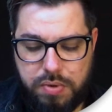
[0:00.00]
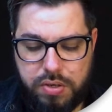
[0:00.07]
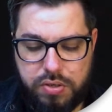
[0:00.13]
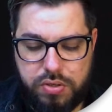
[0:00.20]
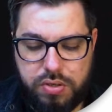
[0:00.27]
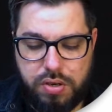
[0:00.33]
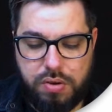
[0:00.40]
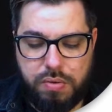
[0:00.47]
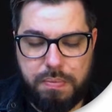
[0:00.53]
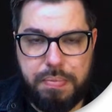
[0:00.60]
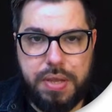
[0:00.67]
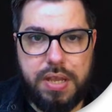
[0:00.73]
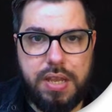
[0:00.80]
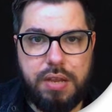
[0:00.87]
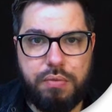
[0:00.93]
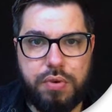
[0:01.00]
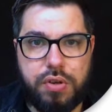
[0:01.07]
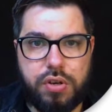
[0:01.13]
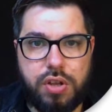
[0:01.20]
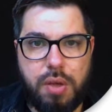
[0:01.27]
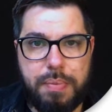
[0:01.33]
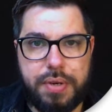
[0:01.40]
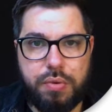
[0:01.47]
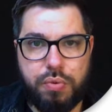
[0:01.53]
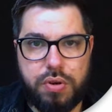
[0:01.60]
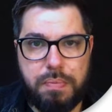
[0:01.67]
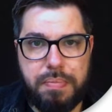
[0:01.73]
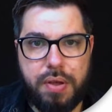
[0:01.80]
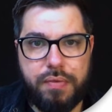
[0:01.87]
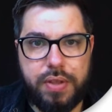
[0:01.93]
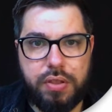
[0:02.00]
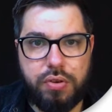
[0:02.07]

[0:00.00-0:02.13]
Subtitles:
Just do P. We could have copied the one above it,